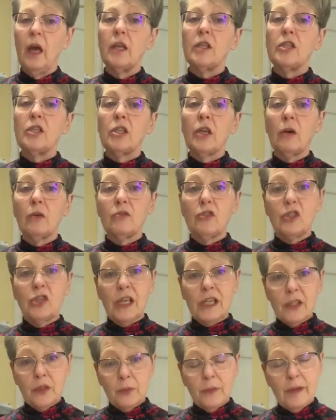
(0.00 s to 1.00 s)
So
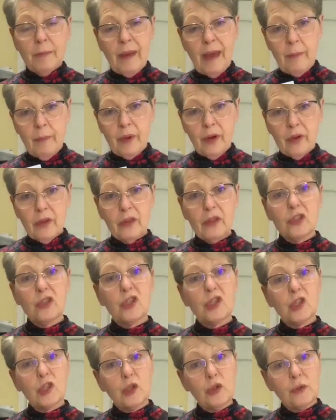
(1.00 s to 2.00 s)
just remember, the
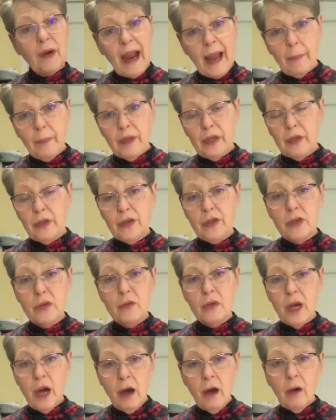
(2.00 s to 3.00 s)
scrappier you
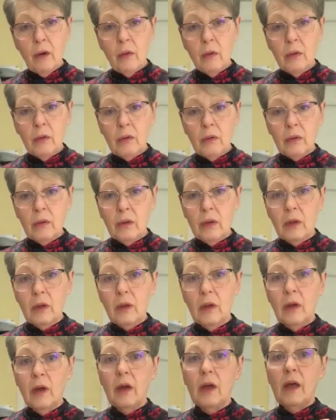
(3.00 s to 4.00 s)
go,
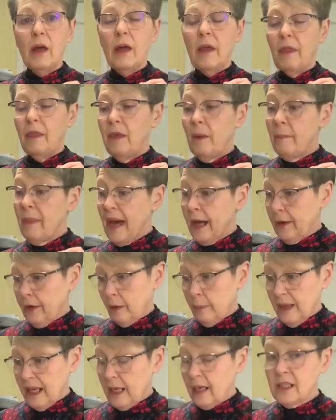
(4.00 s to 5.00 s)
the
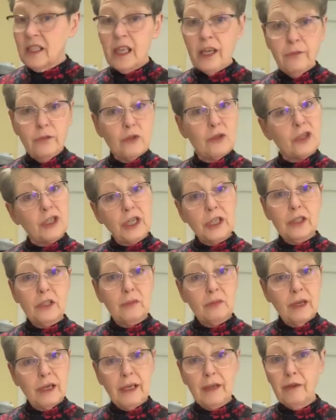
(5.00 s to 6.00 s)
better, because if you start to
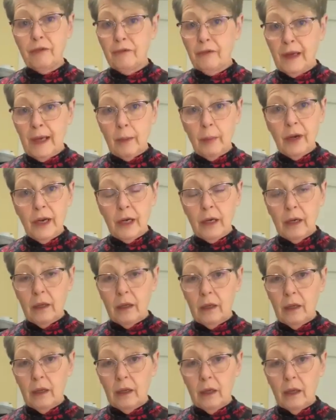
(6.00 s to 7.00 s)
run out of fabric,
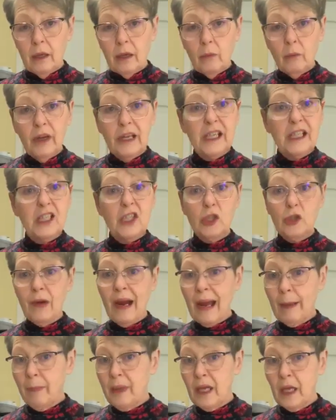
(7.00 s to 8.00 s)
when it's
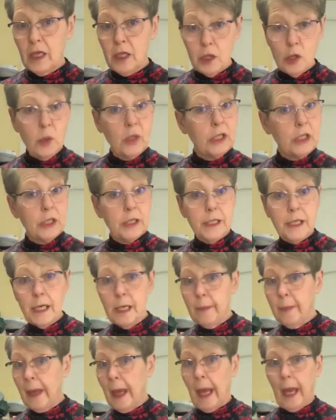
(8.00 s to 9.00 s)
scrappy, you can just
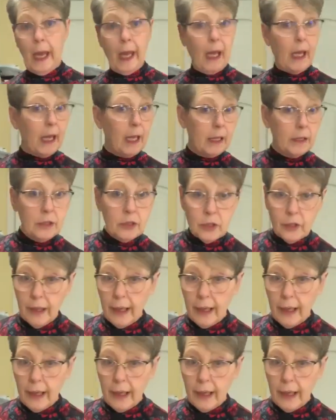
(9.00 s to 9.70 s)
keep adding